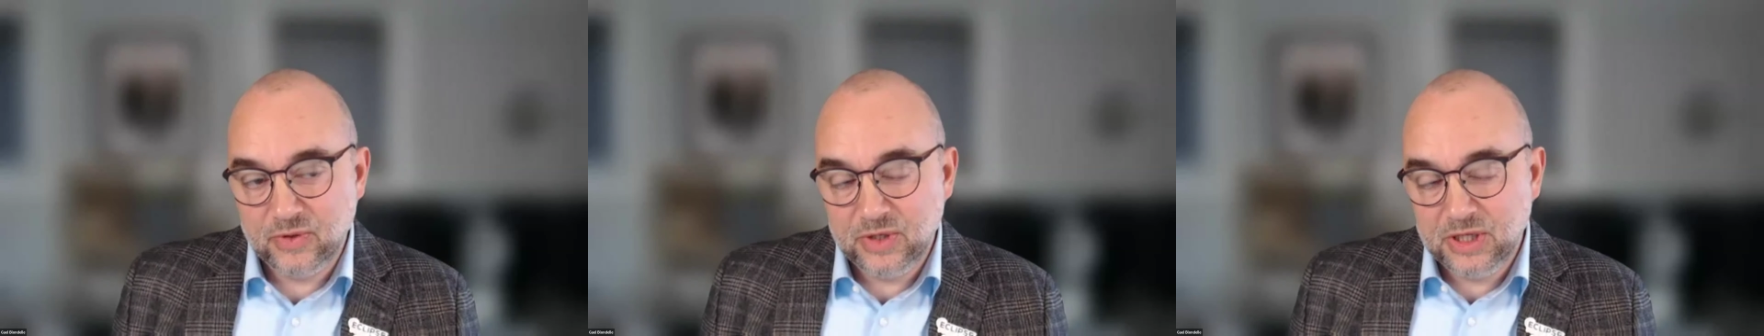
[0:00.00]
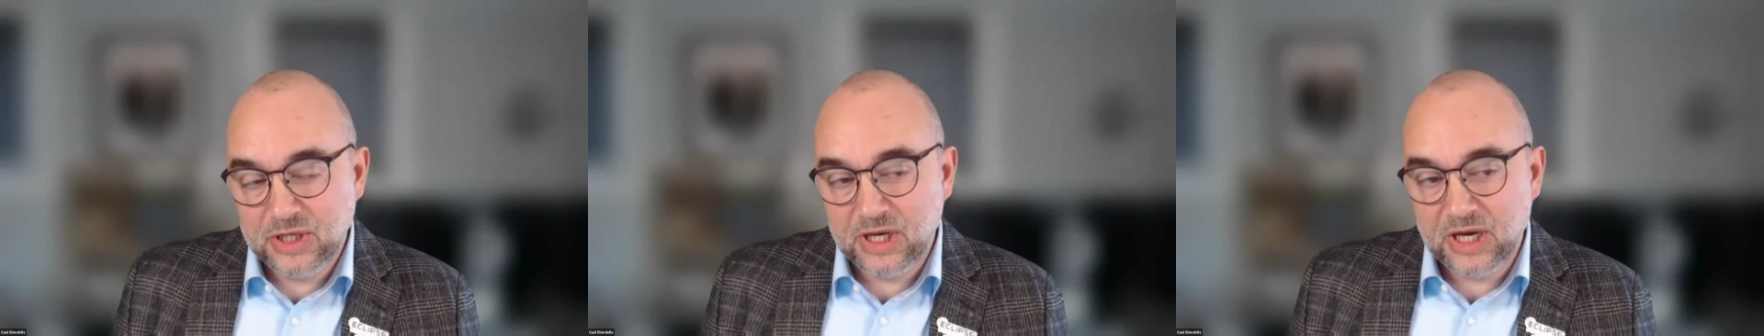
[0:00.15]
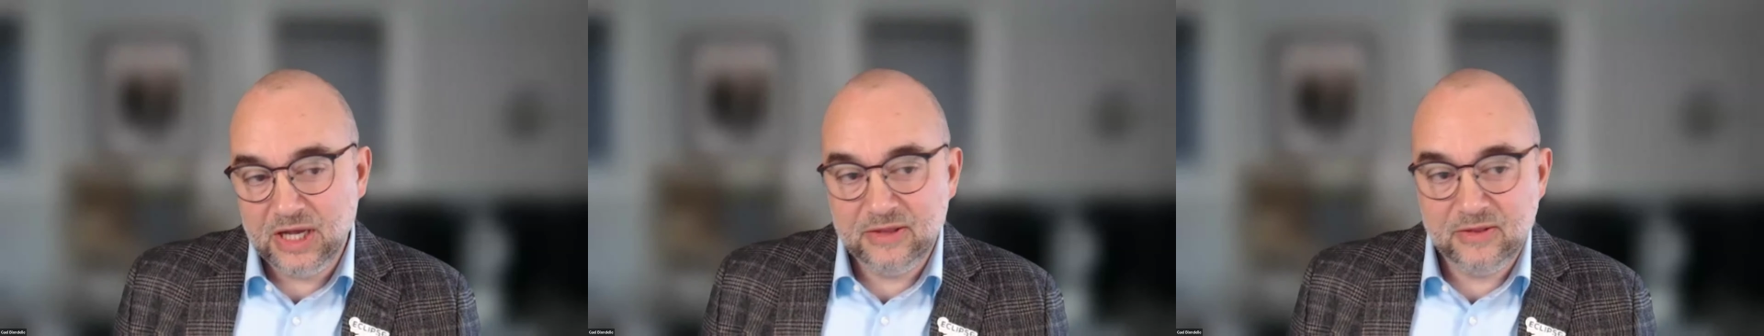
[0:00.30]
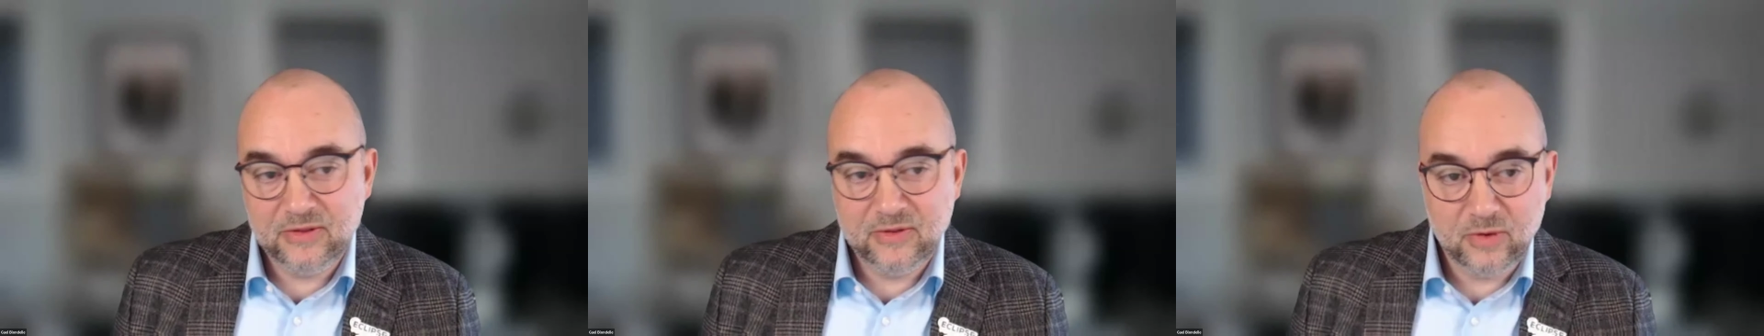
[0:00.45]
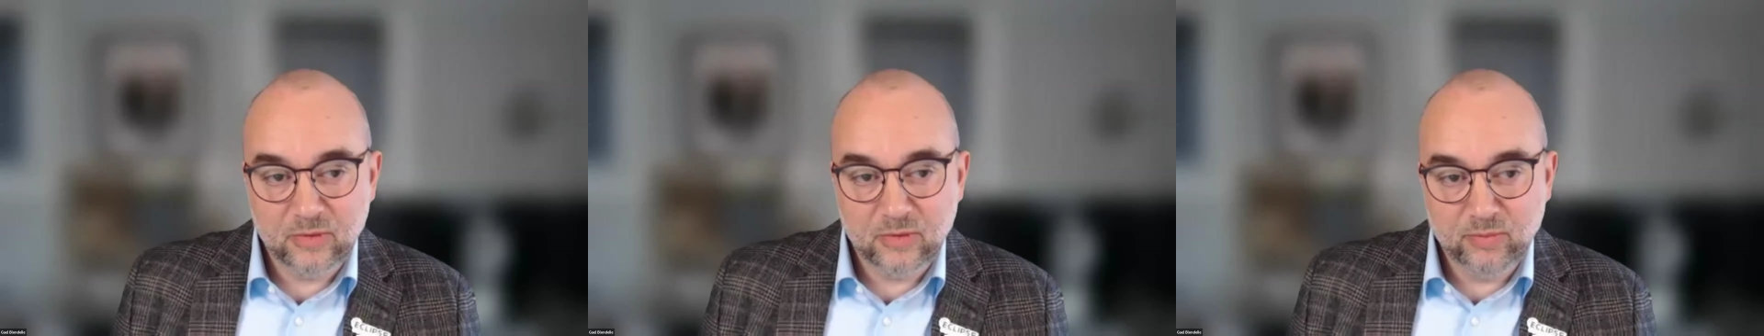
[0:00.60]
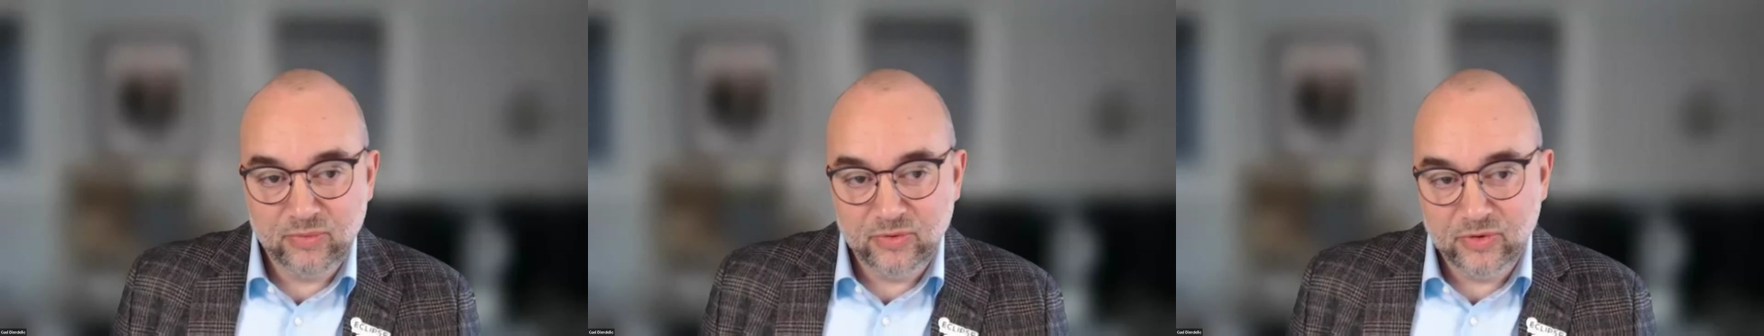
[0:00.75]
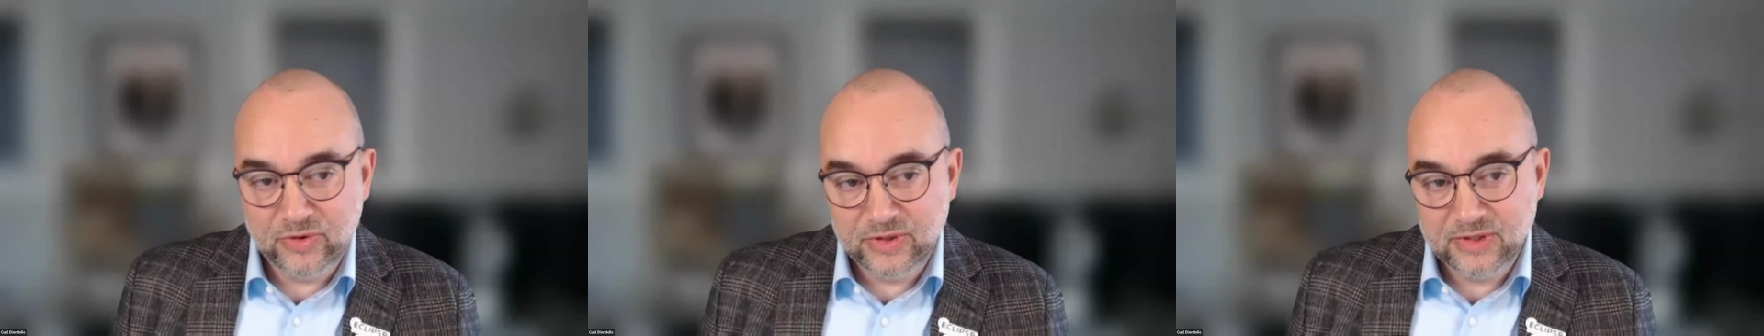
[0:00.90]
free, at
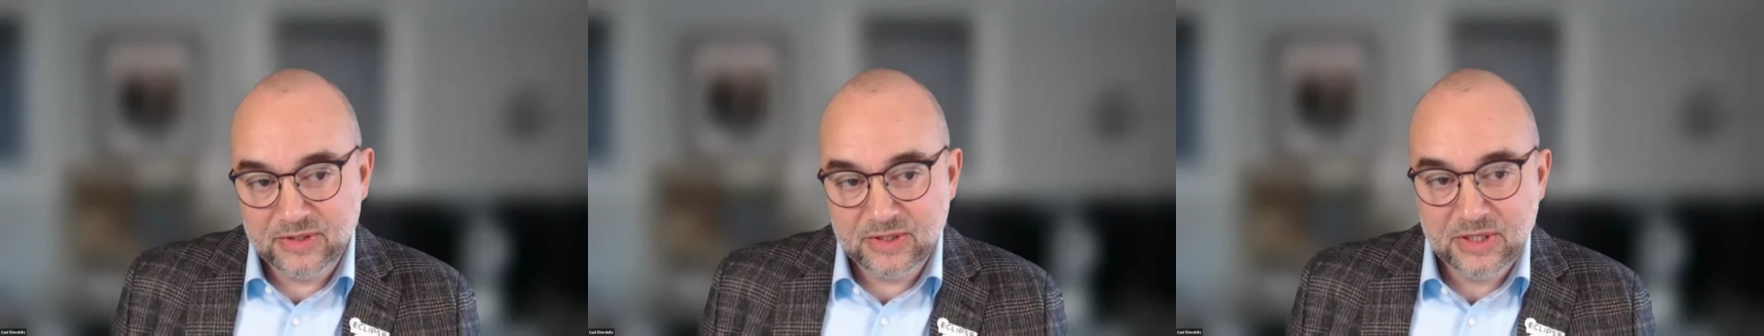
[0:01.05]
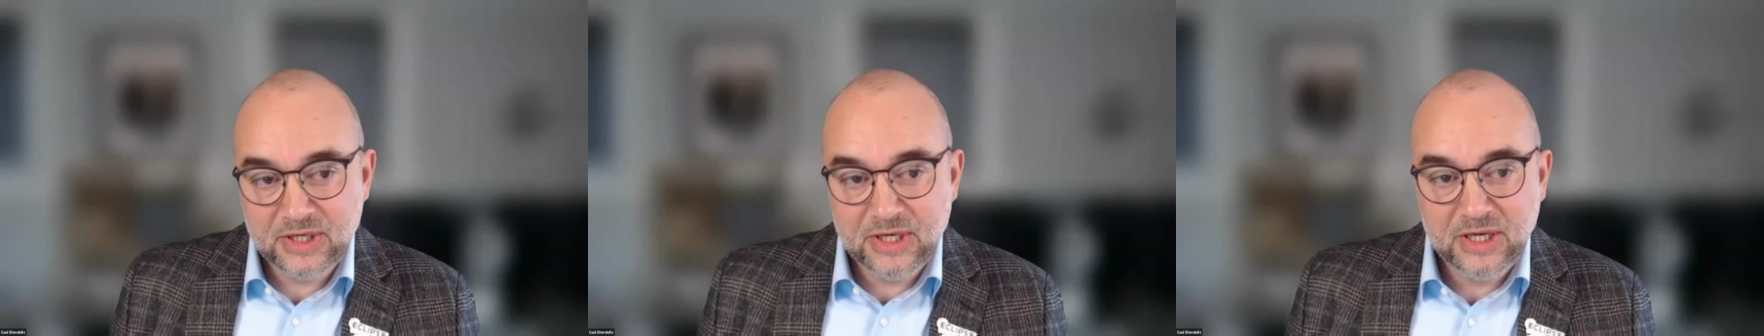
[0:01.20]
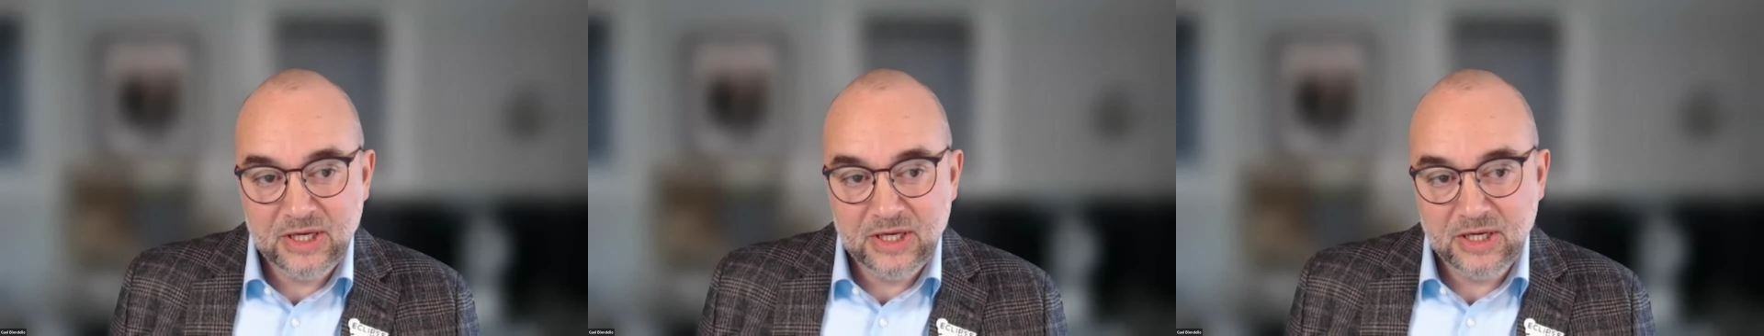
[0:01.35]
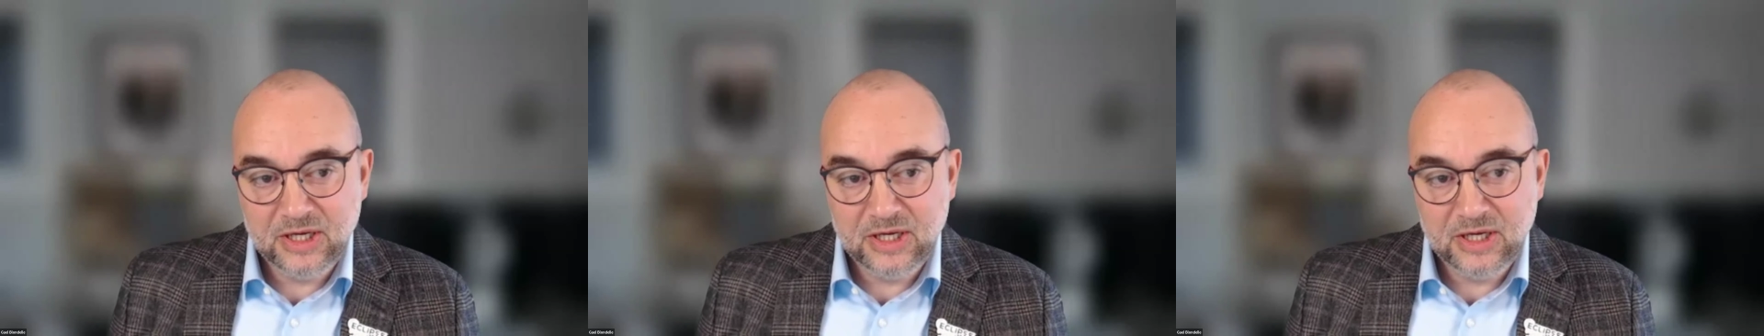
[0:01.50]
some point